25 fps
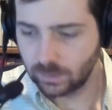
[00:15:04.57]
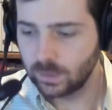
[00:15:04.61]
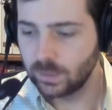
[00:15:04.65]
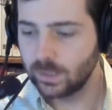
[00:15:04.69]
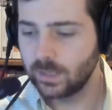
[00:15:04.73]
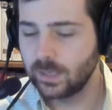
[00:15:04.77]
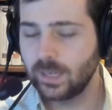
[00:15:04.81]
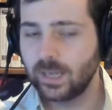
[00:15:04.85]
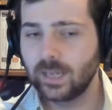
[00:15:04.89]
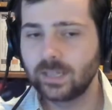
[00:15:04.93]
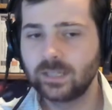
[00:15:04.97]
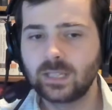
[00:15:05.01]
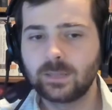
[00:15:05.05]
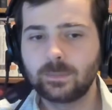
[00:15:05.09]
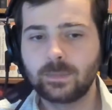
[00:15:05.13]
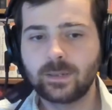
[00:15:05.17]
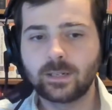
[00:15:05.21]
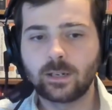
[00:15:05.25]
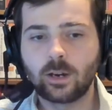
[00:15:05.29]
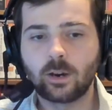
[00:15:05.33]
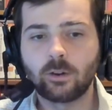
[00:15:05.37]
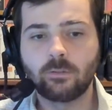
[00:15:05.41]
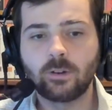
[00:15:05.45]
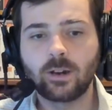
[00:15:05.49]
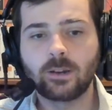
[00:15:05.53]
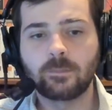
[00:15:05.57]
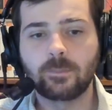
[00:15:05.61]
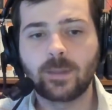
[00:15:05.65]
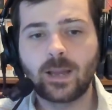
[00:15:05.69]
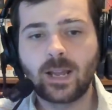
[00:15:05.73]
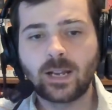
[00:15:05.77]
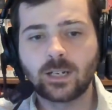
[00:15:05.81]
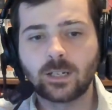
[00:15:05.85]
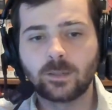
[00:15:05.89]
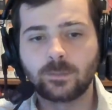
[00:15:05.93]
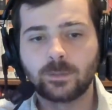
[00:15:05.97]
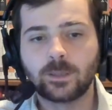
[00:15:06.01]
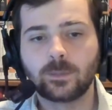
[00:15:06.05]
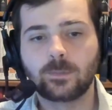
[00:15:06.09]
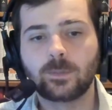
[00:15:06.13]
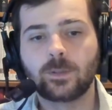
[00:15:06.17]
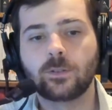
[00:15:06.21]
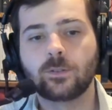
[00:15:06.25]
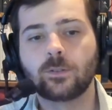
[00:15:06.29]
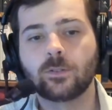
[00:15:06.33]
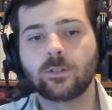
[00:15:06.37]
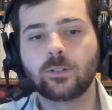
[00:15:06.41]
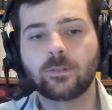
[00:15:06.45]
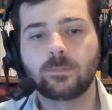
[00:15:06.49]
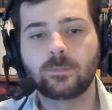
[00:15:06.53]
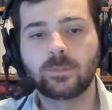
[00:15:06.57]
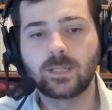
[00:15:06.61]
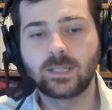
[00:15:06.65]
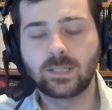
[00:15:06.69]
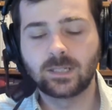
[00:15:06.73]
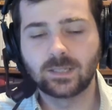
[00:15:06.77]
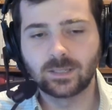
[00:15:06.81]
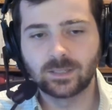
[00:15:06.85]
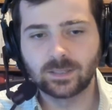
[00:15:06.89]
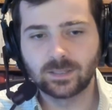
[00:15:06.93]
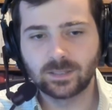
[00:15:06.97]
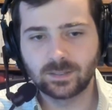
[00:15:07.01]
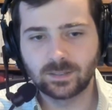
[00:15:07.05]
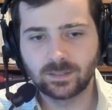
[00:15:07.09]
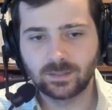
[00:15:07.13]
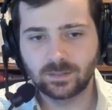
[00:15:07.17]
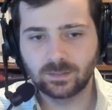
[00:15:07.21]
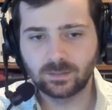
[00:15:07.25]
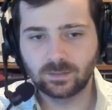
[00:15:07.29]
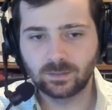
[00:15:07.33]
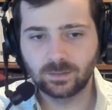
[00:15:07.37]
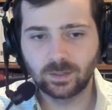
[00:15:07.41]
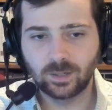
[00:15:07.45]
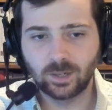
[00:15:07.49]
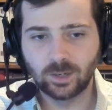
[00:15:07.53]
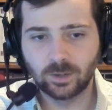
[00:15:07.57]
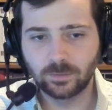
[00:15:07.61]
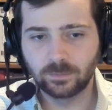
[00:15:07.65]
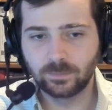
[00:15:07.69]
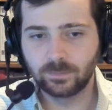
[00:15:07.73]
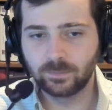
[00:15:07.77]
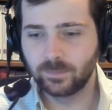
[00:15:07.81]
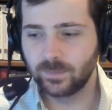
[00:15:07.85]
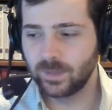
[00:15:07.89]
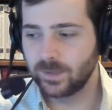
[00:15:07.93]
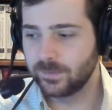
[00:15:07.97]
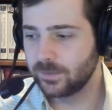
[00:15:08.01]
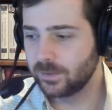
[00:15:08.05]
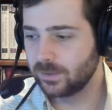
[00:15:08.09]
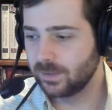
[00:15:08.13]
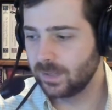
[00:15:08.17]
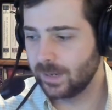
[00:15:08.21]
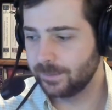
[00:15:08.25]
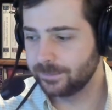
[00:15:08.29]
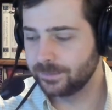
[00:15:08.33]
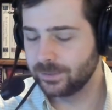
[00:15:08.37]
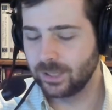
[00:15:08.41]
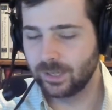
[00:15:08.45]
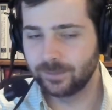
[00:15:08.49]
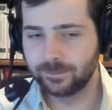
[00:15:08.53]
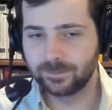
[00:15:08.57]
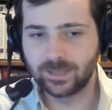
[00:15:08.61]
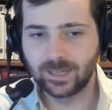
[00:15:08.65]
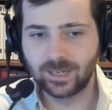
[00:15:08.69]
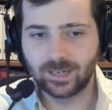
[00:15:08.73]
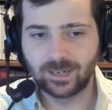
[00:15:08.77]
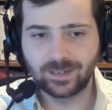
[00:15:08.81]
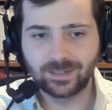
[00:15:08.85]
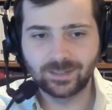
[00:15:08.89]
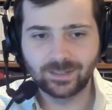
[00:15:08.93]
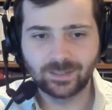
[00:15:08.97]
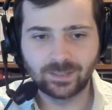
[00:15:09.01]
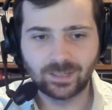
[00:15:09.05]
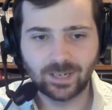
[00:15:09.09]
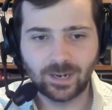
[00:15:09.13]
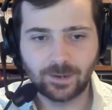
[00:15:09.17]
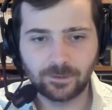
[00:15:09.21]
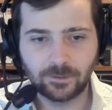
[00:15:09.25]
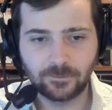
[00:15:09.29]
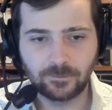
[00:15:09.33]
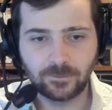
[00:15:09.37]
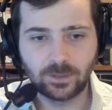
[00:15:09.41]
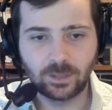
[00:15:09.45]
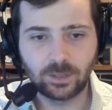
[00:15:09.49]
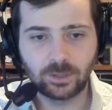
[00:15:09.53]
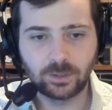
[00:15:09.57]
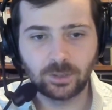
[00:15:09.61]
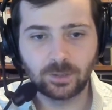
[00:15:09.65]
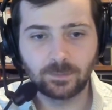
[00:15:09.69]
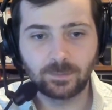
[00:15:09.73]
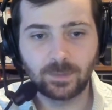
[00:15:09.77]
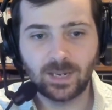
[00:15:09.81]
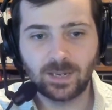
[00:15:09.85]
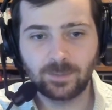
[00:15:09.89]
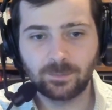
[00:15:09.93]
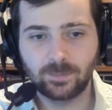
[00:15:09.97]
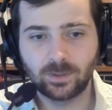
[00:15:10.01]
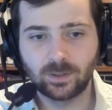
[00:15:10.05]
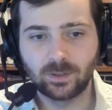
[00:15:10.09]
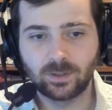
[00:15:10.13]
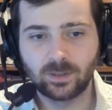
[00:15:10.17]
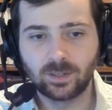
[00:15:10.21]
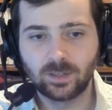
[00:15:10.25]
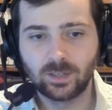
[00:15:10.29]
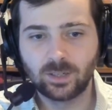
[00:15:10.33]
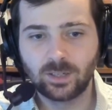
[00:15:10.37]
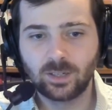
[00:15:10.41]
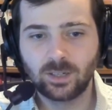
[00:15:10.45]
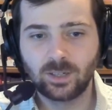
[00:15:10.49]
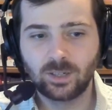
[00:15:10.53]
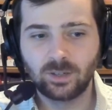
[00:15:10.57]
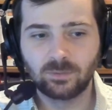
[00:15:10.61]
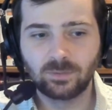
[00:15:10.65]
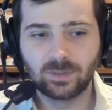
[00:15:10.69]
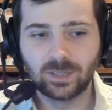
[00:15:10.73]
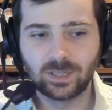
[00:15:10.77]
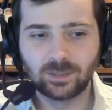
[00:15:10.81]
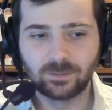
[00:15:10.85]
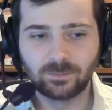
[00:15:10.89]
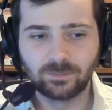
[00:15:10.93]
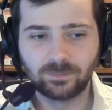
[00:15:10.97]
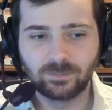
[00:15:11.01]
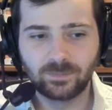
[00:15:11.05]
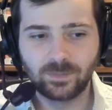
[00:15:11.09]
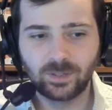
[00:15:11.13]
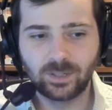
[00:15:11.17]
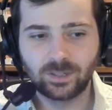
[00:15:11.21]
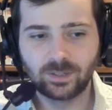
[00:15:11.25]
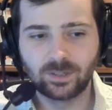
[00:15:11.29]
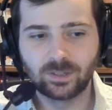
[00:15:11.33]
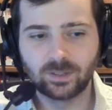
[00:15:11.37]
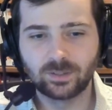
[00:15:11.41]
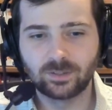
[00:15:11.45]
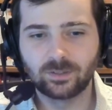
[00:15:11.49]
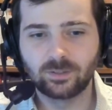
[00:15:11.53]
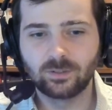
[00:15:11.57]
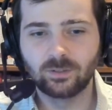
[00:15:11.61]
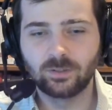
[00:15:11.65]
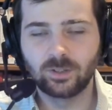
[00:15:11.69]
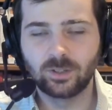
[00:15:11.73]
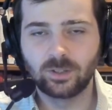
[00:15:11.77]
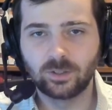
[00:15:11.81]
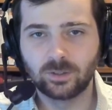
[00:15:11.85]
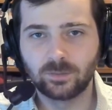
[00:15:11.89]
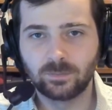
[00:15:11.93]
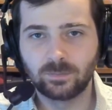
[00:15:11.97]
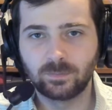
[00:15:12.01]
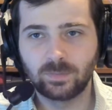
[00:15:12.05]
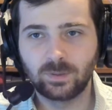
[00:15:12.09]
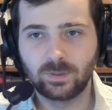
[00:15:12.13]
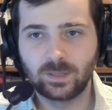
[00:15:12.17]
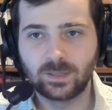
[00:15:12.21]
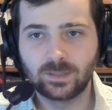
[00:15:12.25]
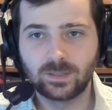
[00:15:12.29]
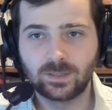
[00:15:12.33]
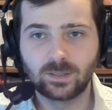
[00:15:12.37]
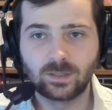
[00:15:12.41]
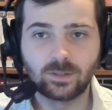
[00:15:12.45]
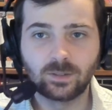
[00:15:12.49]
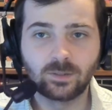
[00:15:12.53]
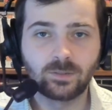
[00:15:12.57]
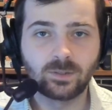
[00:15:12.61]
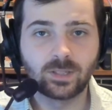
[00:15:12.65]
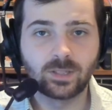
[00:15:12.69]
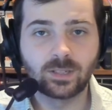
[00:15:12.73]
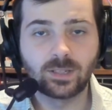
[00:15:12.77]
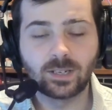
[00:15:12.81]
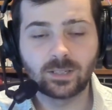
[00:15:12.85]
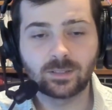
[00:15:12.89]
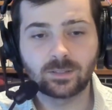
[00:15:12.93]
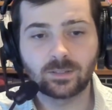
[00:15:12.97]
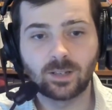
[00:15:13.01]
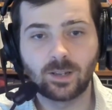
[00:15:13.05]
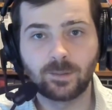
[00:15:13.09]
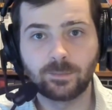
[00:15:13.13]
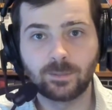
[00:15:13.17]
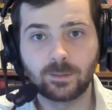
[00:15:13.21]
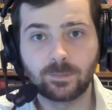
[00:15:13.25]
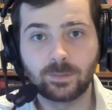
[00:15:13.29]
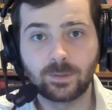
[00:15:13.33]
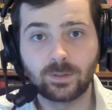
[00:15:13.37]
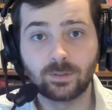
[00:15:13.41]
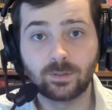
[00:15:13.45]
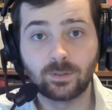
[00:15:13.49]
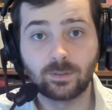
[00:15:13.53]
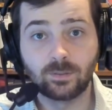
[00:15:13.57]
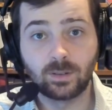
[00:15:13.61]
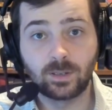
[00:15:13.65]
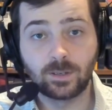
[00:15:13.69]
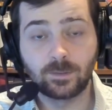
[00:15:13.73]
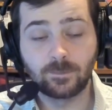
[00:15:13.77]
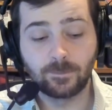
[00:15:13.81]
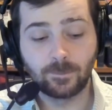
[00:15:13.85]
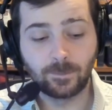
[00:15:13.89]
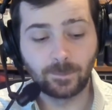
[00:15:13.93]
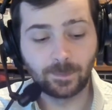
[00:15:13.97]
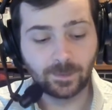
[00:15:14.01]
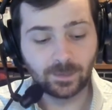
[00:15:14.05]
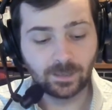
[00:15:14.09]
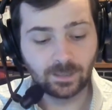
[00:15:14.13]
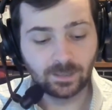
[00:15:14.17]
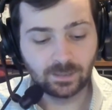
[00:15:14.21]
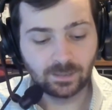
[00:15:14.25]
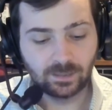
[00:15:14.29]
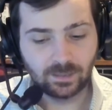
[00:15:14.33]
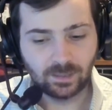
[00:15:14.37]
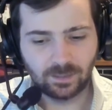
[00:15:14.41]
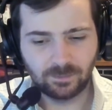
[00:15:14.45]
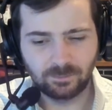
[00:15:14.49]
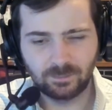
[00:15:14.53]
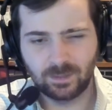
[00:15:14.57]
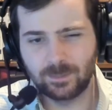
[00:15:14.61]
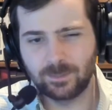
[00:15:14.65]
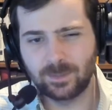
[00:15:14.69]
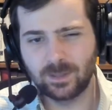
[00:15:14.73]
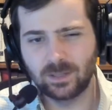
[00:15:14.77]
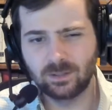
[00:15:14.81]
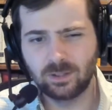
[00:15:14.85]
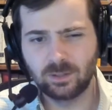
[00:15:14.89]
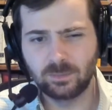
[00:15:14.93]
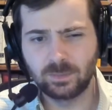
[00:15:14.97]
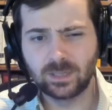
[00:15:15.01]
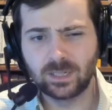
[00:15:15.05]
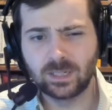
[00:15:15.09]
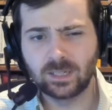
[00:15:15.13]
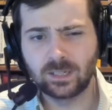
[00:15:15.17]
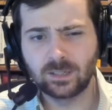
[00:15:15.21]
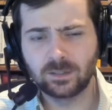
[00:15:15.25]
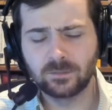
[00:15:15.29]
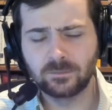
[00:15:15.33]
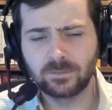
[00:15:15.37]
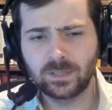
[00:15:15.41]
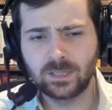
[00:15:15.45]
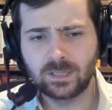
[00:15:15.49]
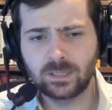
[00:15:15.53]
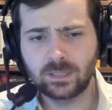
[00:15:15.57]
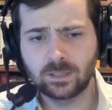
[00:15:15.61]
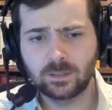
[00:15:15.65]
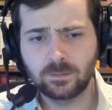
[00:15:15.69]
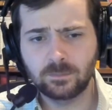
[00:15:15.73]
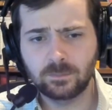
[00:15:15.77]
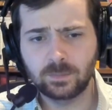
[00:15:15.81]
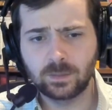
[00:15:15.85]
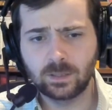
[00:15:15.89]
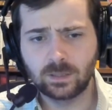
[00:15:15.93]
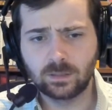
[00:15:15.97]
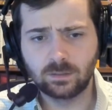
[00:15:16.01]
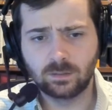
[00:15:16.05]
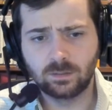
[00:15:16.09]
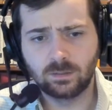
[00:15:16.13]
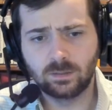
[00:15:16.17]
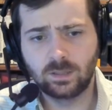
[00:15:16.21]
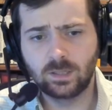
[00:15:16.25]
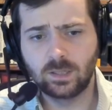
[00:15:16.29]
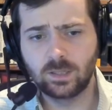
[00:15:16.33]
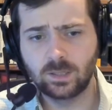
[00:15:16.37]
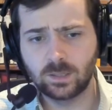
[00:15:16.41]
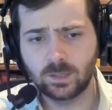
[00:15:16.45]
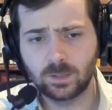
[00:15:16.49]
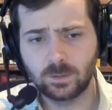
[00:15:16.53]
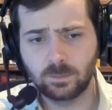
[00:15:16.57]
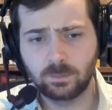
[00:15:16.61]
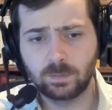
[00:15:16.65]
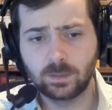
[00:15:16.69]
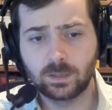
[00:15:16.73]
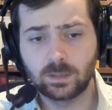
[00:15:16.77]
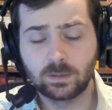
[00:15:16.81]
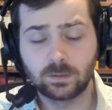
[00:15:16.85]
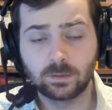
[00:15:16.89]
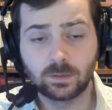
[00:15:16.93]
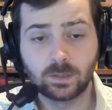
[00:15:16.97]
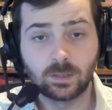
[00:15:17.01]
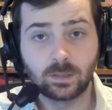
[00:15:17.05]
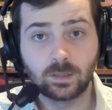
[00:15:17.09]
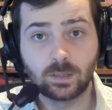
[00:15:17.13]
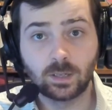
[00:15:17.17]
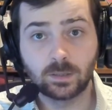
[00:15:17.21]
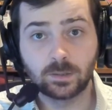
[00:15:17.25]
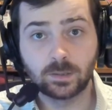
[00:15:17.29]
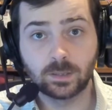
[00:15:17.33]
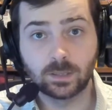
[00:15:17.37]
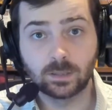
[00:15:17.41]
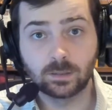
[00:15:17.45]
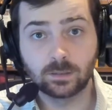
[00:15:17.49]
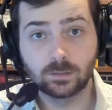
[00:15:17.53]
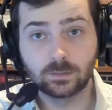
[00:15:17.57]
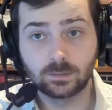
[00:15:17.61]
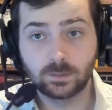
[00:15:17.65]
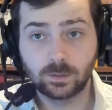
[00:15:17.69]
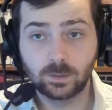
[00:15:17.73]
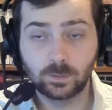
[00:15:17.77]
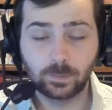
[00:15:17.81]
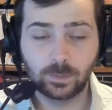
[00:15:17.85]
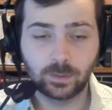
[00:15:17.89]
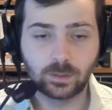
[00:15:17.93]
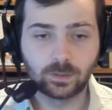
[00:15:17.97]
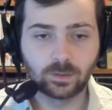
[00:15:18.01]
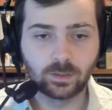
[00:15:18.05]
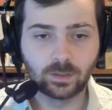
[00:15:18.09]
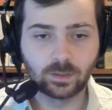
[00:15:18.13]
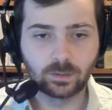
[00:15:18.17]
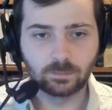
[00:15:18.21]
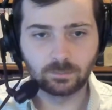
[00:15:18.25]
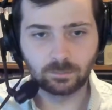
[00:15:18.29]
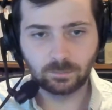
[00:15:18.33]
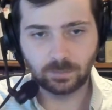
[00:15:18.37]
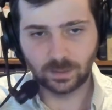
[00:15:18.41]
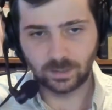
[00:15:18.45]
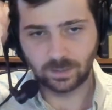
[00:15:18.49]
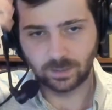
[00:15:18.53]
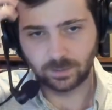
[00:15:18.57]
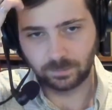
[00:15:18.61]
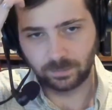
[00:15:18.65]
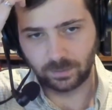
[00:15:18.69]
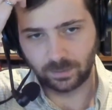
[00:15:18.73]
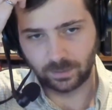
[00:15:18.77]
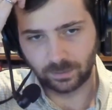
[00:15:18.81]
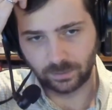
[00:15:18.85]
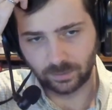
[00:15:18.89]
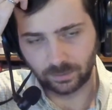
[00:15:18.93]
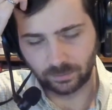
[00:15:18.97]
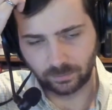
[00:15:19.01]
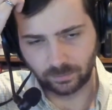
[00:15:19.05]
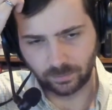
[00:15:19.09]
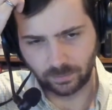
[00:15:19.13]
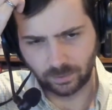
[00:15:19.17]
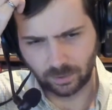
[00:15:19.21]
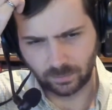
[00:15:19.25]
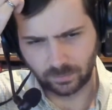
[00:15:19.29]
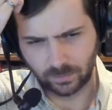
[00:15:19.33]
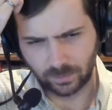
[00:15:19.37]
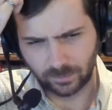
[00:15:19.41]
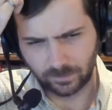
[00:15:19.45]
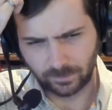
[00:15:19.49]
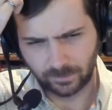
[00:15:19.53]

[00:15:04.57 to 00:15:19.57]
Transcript: And they make a great backup computer because, if your laptop dies and you have to finish your paper, well, you can just go to your place and use the desktop computer, right? It might be a little bit inconvenient, but it's better than nothing. It's better than being completely screwed over.